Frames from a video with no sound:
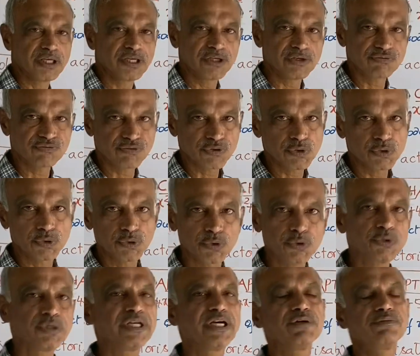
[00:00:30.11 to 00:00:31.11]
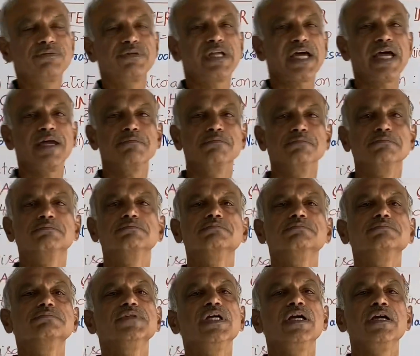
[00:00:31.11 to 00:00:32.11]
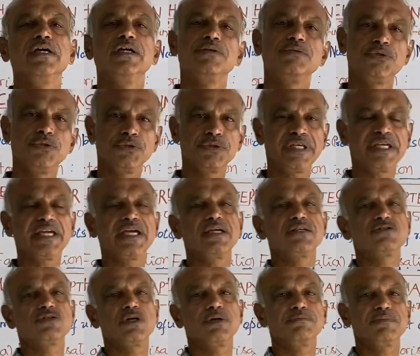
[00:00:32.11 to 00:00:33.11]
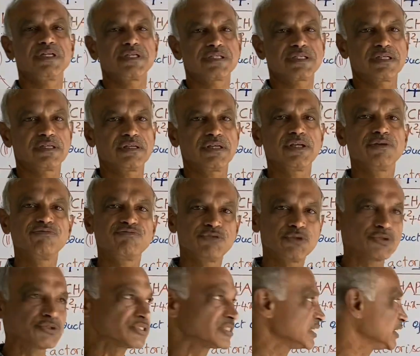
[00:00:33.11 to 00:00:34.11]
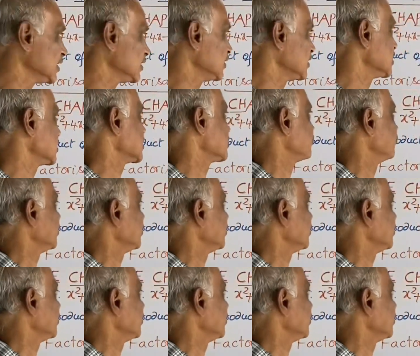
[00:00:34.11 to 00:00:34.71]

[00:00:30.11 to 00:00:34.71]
If you don't have time during examination, if you see this